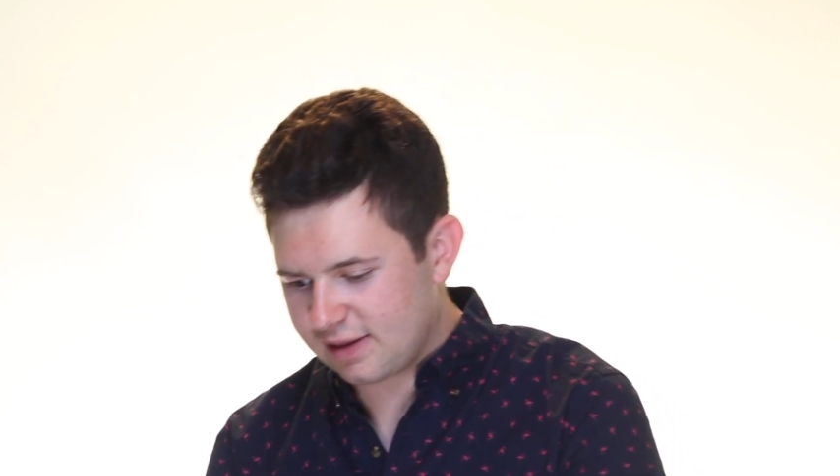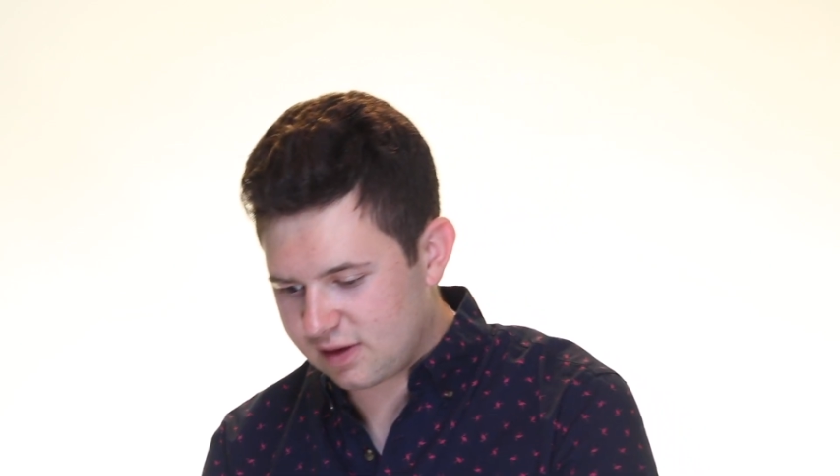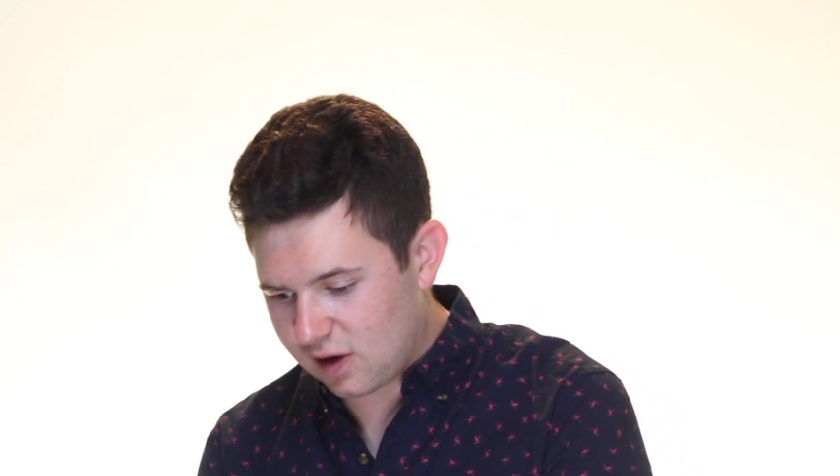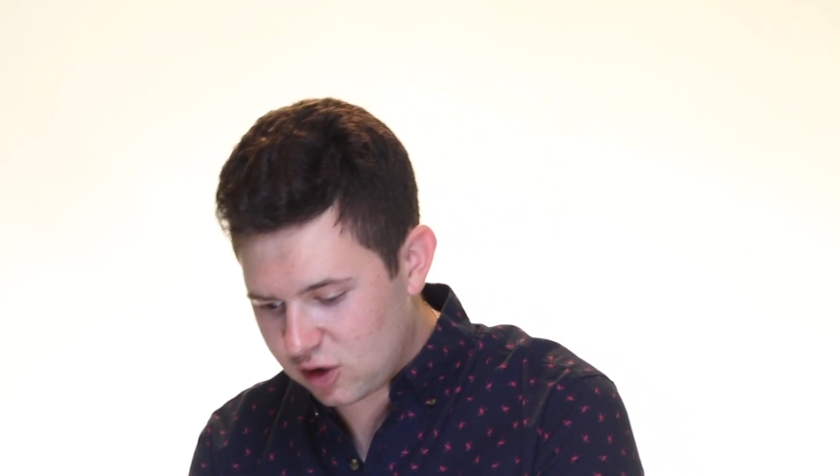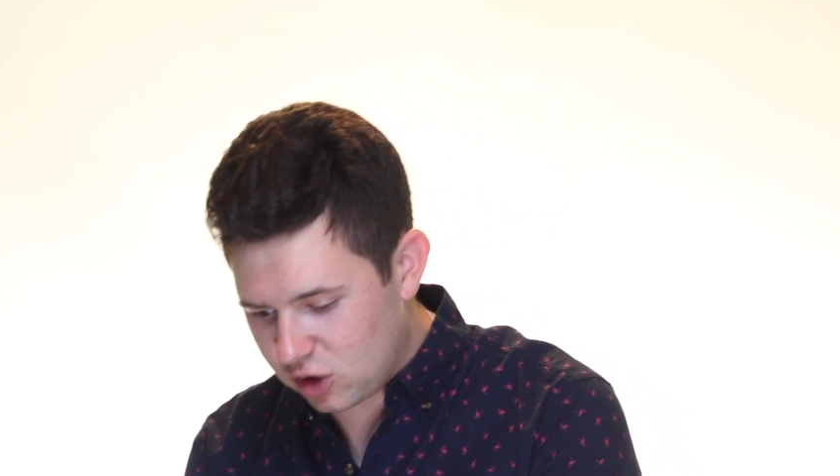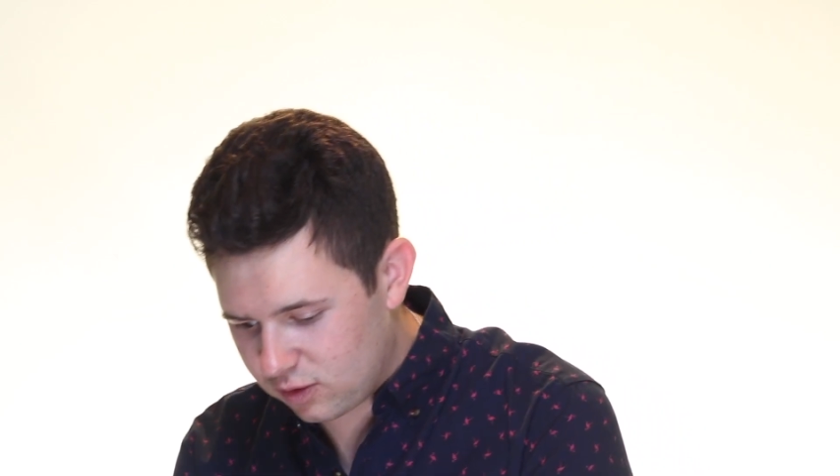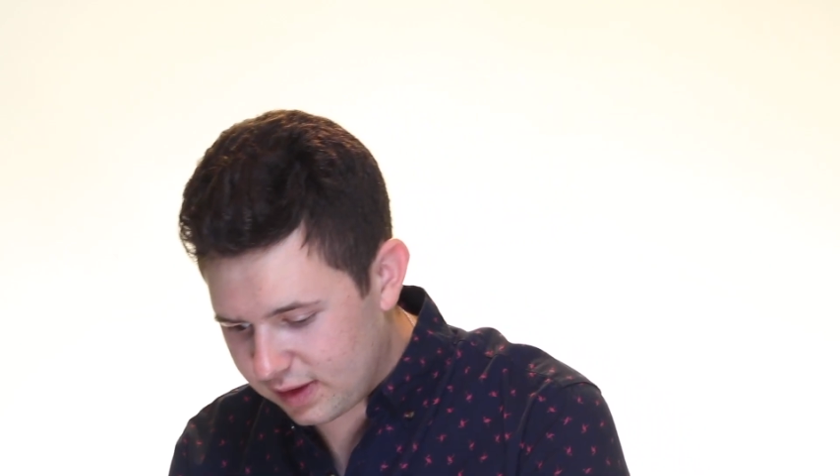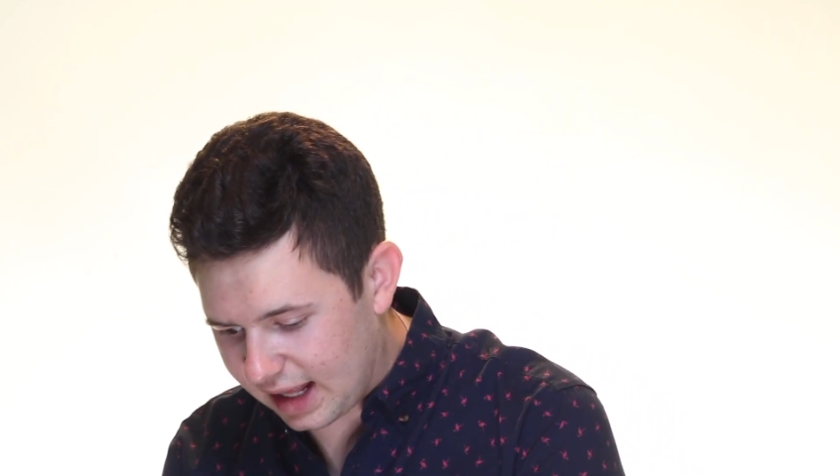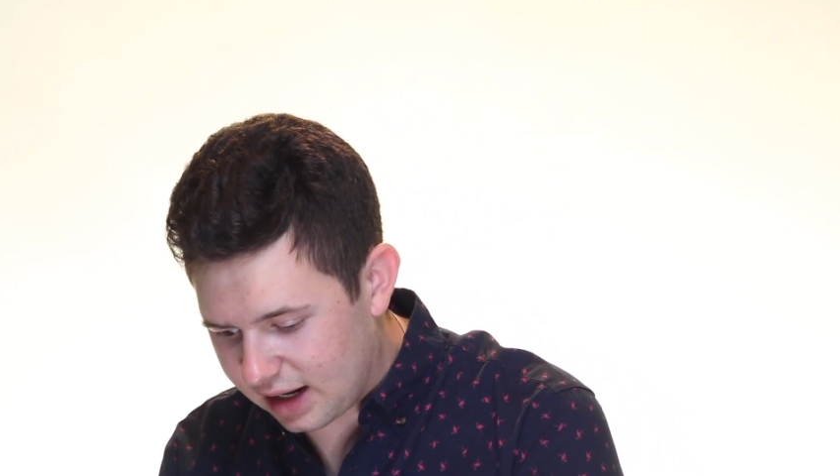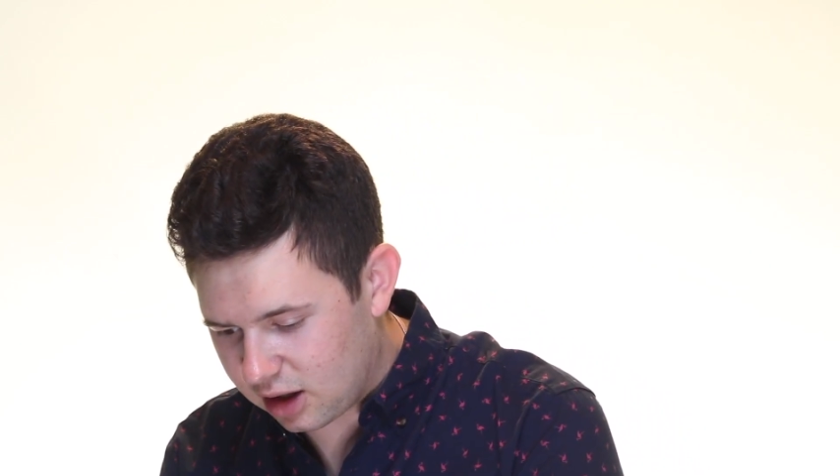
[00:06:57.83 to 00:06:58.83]
can tell you
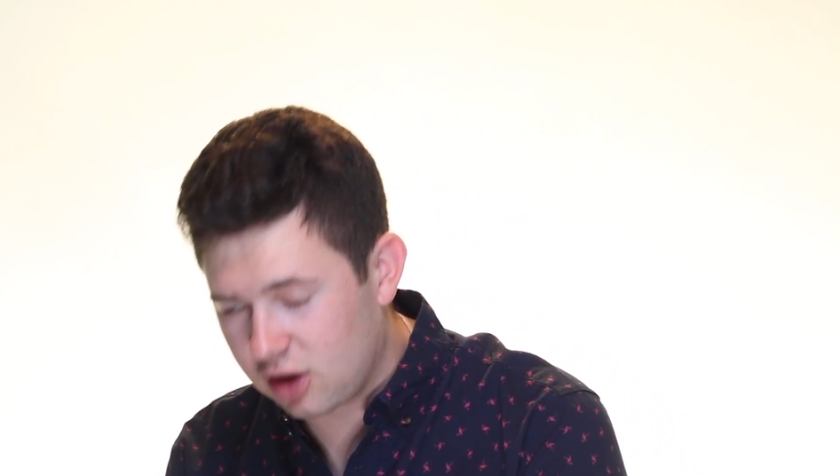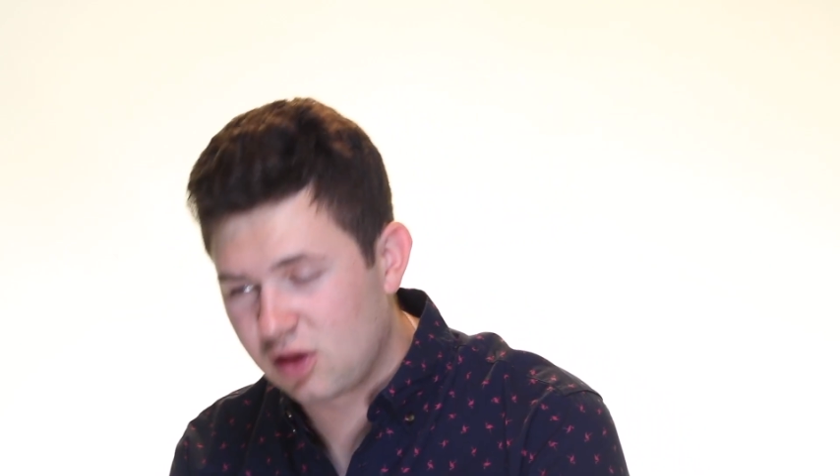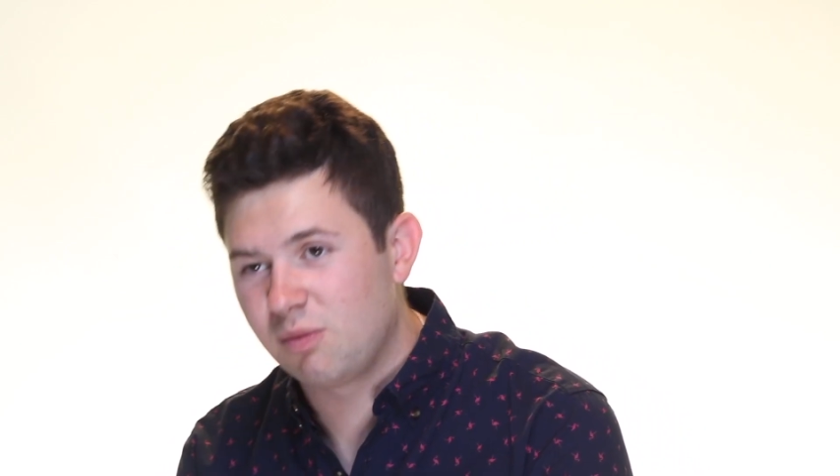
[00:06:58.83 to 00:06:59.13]
that the